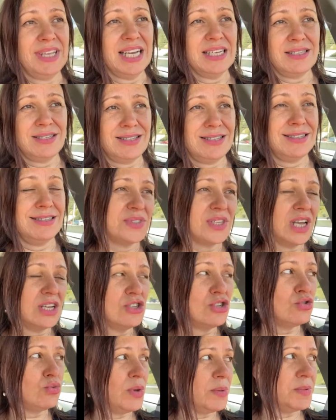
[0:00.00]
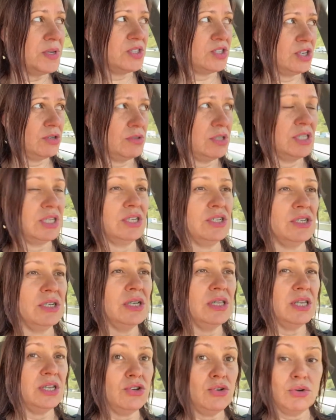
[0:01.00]
that's a sweeping
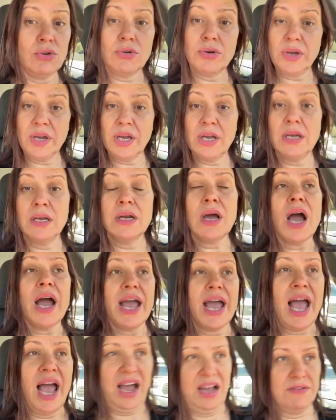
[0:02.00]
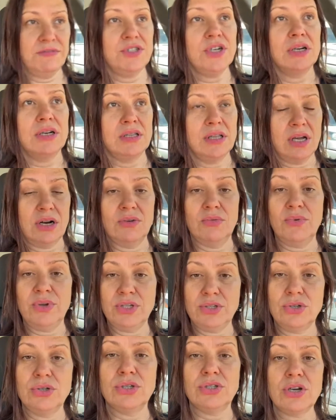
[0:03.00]
generalization. And then Ukraine, I have done a lot of
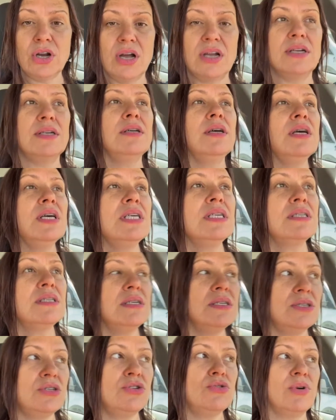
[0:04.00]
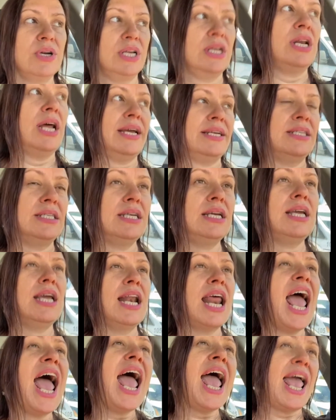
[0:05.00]
research on since
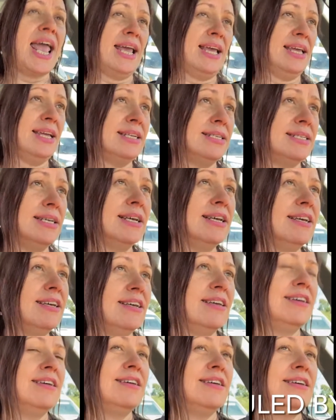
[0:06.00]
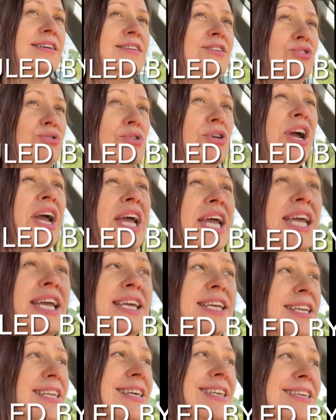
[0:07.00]
2019. And
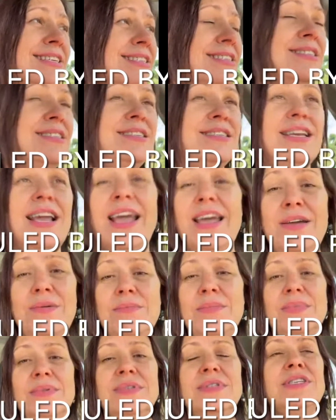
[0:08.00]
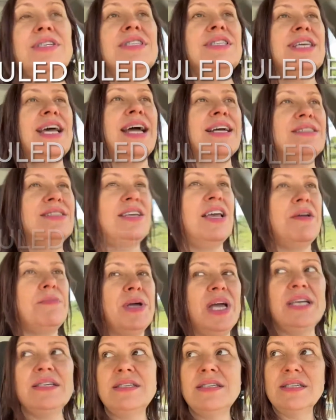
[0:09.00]
Ukraine is the same. It's the exact
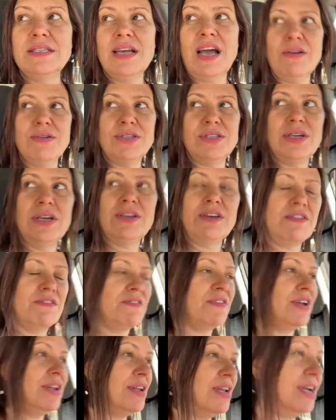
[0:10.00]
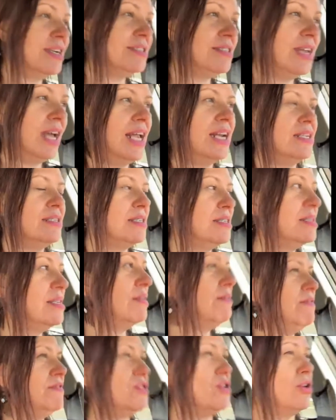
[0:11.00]
same. It's as I was telling a friend last night. It's as if